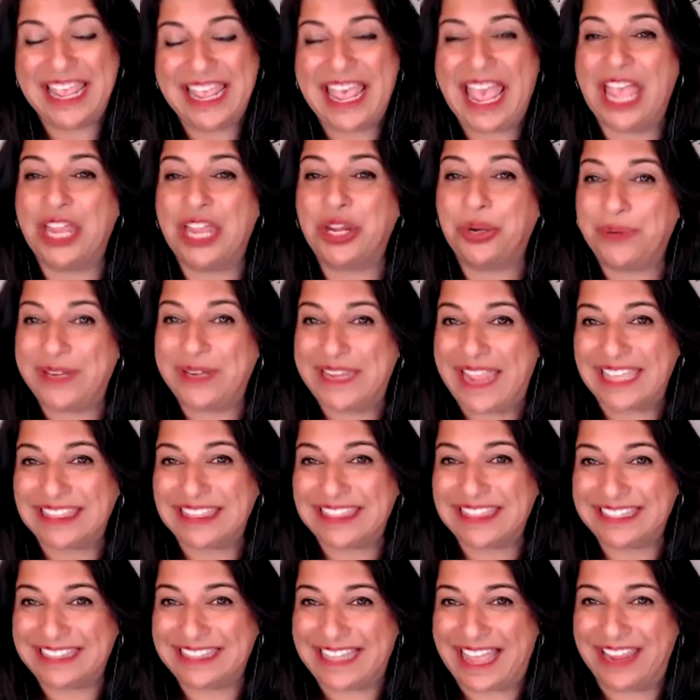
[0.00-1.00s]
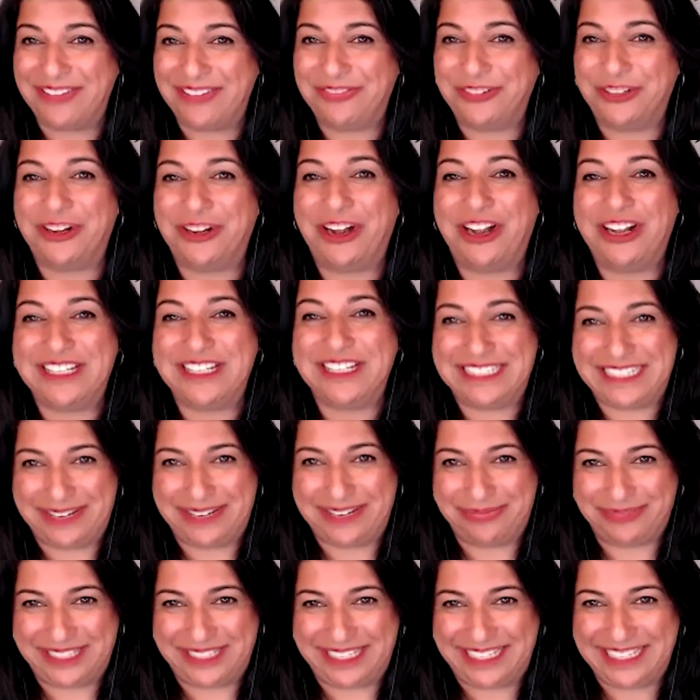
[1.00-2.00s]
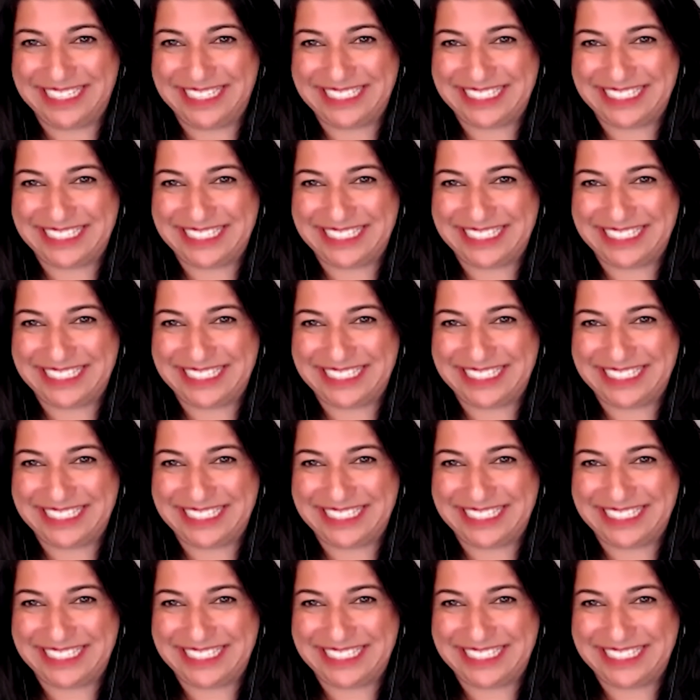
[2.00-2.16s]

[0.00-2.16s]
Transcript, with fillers: and create the life your heart deeply